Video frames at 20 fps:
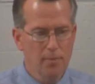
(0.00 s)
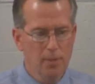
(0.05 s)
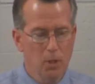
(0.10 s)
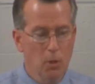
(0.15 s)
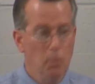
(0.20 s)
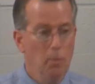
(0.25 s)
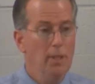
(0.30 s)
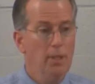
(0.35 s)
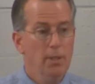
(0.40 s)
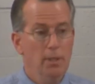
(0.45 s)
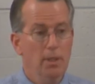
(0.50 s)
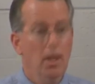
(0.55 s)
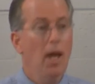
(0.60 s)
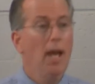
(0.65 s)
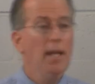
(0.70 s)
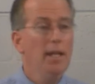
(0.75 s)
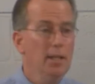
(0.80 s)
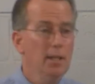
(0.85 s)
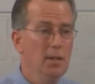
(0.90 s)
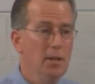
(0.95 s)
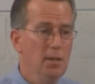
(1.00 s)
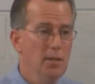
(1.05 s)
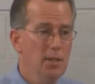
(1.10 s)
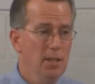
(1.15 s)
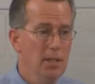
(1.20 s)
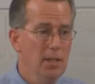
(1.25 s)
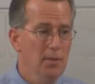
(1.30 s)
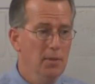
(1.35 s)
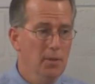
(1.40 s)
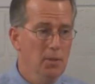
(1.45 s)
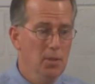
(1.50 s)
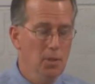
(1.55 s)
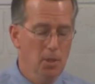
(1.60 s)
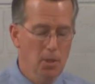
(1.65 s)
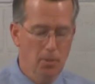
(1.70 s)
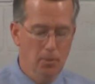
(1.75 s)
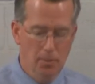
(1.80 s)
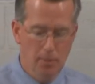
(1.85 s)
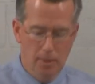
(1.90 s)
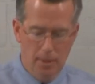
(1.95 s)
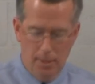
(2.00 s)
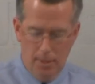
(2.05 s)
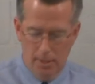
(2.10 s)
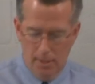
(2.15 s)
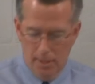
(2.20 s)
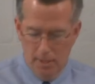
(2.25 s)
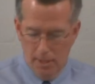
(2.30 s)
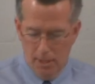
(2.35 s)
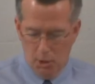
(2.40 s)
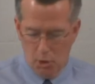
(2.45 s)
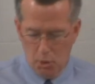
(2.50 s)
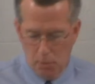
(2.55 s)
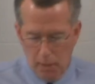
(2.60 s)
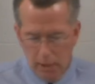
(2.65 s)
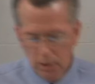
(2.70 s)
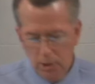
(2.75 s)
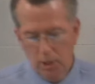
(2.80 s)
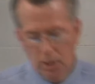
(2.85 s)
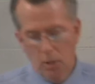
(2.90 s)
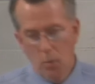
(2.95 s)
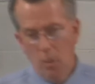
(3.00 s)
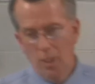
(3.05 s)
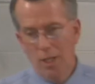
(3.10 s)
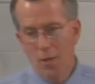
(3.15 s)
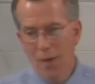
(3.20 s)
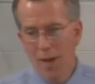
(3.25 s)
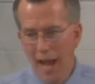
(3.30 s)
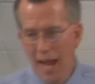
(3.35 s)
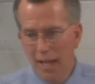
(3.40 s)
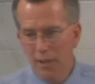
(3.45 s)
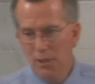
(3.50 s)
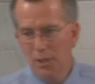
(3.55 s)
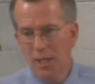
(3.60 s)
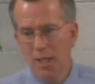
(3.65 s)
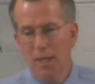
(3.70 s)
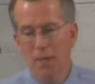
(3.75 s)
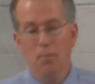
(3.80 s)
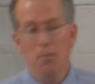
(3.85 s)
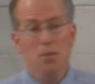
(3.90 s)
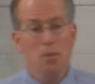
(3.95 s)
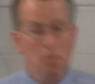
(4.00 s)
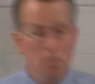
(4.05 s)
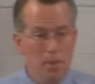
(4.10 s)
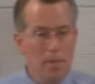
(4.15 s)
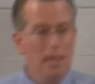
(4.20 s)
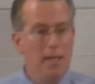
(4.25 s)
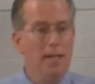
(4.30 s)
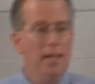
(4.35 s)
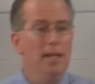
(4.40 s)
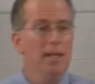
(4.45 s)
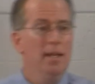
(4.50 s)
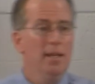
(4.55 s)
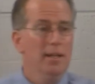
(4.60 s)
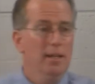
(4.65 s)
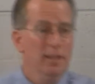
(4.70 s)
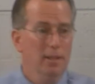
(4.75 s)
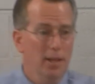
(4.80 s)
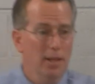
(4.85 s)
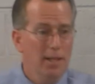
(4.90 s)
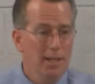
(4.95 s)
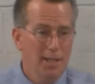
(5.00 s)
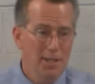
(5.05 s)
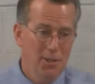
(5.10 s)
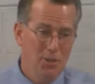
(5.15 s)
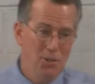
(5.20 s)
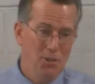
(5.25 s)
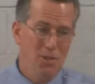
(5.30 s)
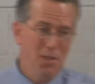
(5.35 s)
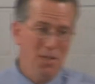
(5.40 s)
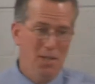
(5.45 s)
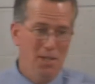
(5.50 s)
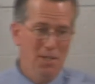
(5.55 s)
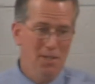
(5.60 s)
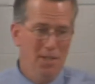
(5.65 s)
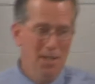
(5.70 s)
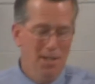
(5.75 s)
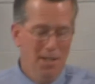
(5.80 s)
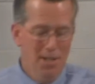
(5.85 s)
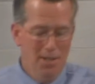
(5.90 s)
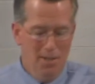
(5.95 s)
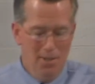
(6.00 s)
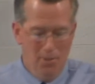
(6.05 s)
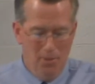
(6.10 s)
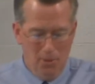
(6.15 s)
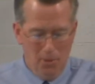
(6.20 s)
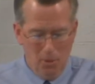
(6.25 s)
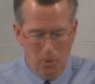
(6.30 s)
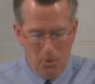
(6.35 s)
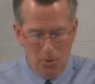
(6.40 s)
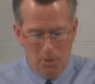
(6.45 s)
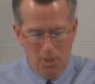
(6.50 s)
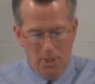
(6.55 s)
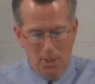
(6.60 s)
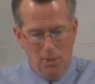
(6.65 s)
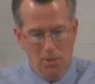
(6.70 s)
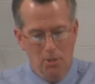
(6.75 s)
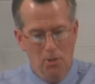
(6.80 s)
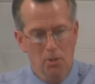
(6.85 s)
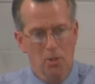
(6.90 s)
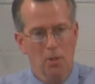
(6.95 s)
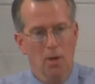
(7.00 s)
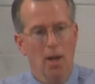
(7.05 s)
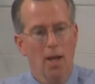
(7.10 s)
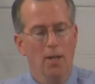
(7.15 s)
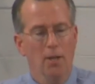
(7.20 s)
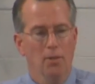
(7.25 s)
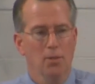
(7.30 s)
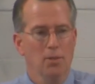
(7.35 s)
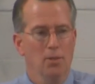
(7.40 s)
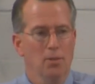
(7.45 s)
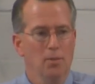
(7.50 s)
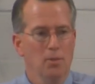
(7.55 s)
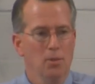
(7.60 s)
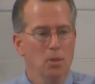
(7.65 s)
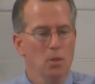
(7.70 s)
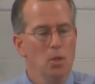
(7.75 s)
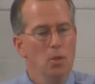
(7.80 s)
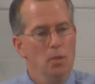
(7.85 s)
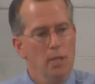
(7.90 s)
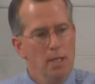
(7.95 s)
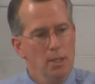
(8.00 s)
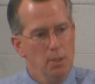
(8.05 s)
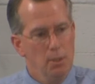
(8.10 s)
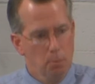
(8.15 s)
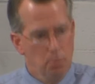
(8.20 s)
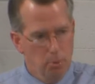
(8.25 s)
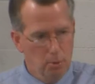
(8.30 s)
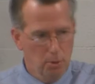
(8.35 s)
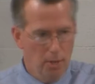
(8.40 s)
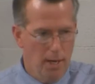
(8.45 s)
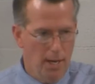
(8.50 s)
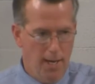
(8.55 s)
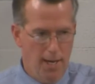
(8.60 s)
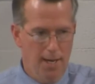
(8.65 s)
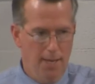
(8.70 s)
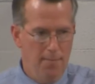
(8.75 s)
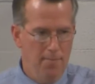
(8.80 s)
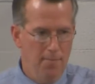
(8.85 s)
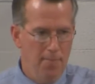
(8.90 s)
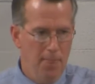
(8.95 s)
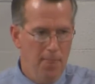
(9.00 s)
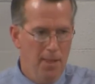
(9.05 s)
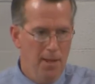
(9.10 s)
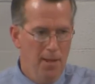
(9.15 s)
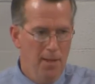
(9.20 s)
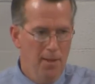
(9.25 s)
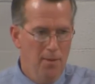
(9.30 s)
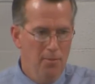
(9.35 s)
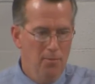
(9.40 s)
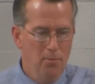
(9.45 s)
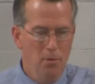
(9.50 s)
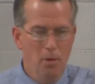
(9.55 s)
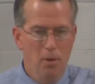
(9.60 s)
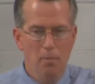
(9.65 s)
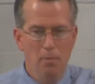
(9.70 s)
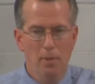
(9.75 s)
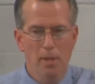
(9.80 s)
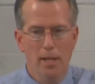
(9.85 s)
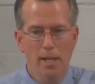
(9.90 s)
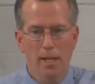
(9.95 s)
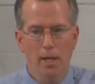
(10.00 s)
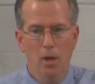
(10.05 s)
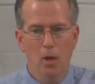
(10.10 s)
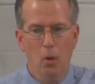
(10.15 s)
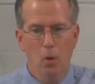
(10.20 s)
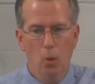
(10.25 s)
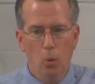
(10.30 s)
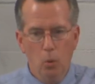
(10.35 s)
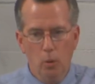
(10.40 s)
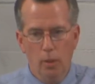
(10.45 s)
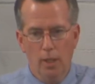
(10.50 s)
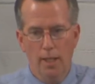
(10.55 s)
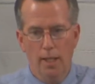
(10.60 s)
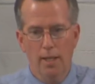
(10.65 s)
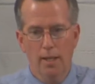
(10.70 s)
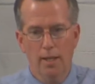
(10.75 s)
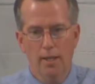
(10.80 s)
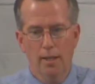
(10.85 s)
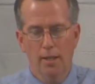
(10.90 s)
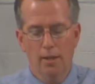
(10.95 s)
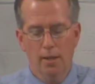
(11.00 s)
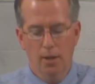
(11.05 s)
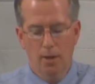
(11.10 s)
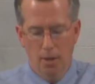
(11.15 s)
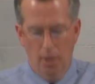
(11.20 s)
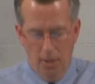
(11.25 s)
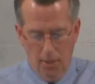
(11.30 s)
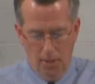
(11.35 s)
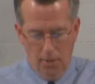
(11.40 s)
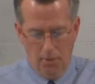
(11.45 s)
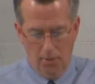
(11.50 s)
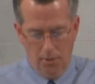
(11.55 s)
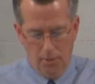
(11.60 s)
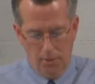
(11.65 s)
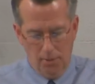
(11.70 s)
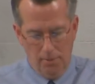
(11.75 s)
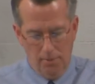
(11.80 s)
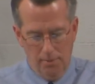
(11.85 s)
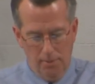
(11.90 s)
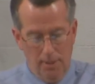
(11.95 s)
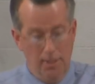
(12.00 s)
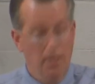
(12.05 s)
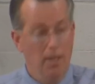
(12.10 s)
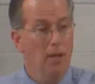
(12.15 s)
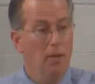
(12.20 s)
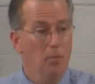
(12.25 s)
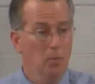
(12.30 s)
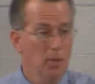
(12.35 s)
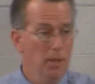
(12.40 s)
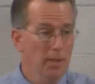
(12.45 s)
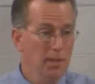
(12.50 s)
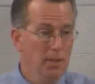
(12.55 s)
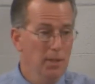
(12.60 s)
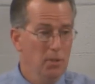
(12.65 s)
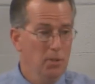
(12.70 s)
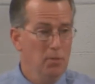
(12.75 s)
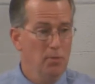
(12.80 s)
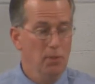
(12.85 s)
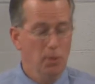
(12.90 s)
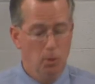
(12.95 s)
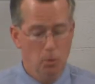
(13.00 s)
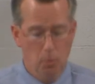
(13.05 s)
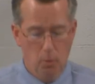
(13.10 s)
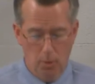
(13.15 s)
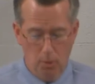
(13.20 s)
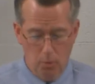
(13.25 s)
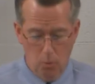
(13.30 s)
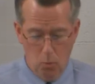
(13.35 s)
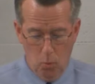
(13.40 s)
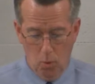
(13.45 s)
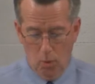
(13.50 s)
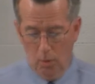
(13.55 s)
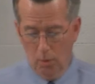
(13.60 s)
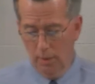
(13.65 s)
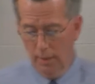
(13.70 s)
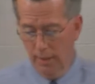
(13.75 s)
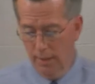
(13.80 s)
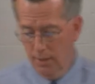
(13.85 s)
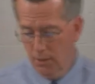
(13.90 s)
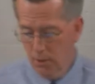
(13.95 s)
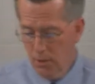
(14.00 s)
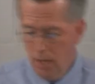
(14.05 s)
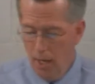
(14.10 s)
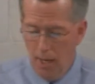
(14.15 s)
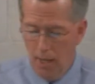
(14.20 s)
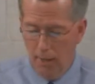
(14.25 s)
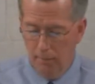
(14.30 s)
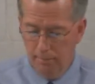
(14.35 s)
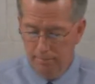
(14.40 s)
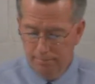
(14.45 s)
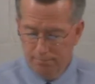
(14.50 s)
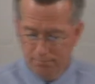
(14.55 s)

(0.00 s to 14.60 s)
He'll be delighted to give it to you, especially when you ask Him to be like His Son, the Lord Jesus Christ. So you need to pray from a holy heart and not one that is filled with worldly desire.